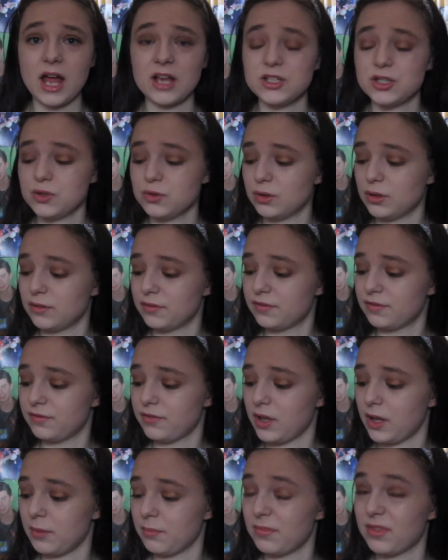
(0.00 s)
I do love
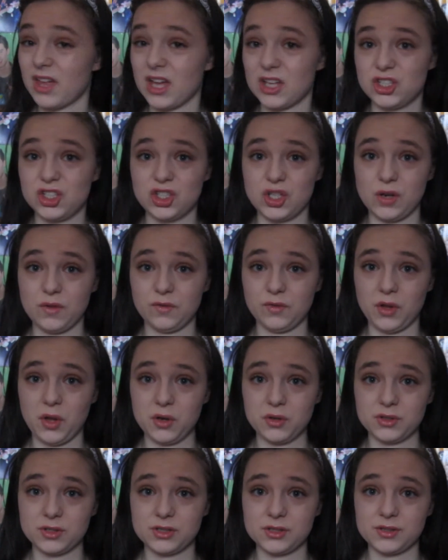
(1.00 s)
Thatcher Joe
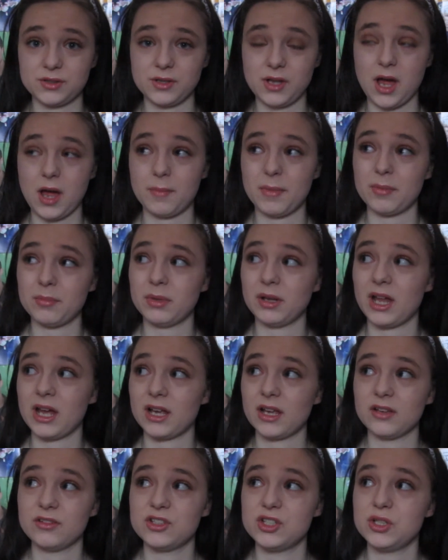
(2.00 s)
Vlogs. I remember
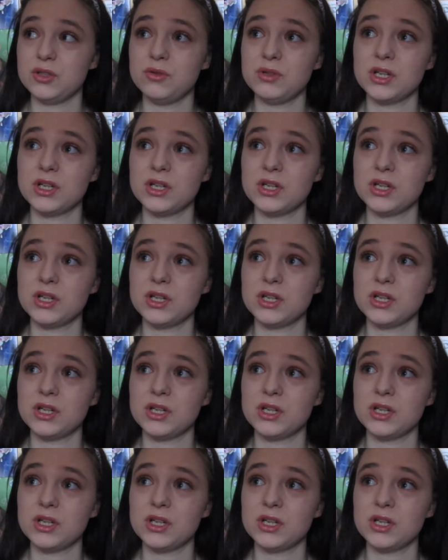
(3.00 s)
like 2